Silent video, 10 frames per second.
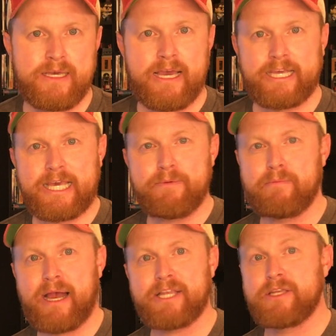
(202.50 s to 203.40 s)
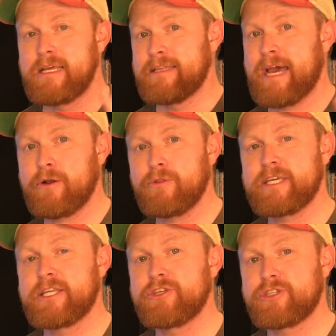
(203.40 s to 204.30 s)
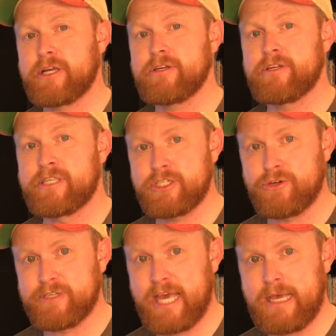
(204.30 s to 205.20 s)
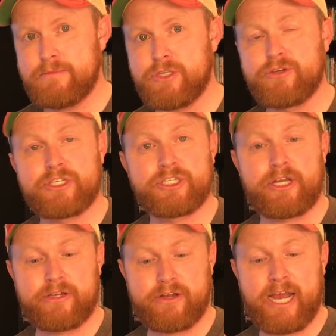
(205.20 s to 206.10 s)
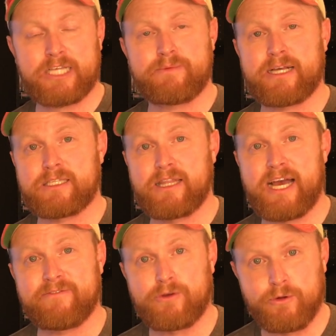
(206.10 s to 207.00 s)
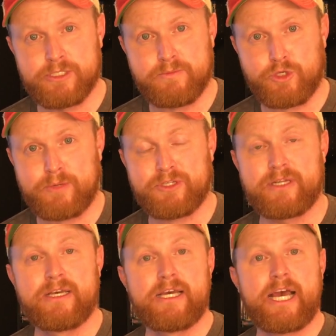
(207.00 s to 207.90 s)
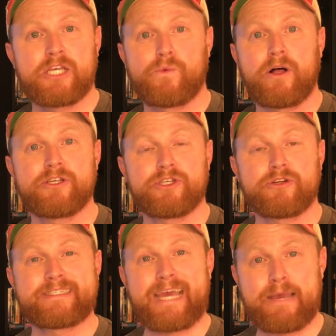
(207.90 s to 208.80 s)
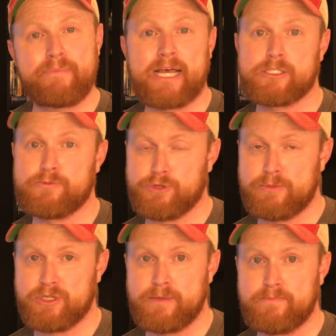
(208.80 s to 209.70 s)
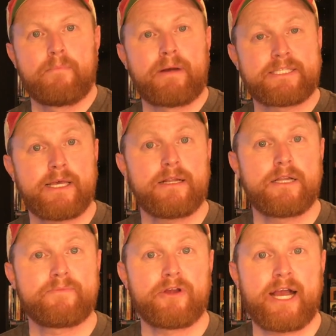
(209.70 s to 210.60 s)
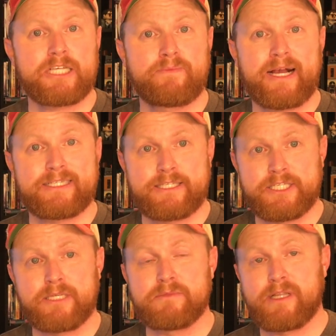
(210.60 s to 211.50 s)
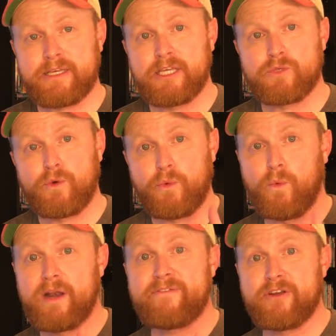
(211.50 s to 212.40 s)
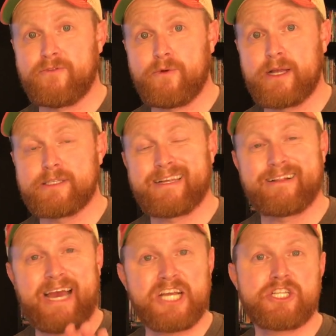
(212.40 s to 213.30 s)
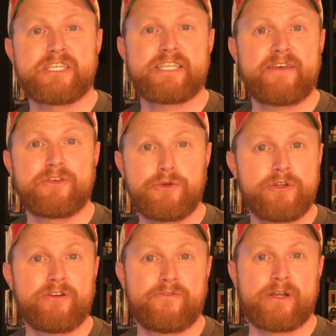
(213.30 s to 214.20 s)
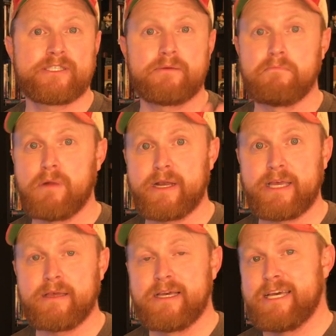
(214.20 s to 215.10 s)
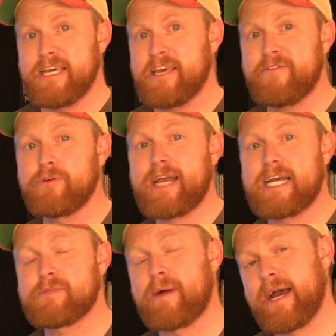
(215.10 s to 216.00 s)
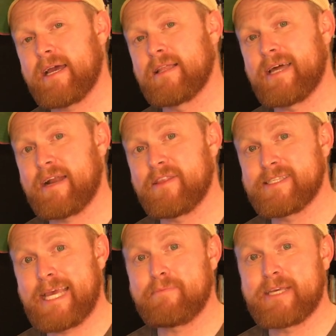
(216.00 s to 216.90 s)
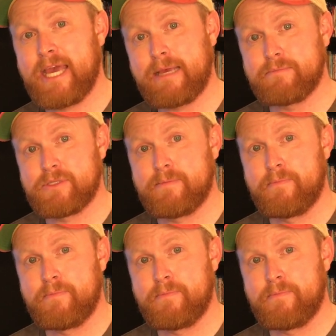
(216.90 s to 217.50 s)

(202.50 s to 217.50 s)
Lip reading: And keep in mind, not only can you share your digital games, you can share your Xbox Live Gold subscription as well as your Game Pass subscription. By setting up your Xbox systems like this with one of your friends, it'll actually save you and your friends some money if you guys buy a lot of the same games.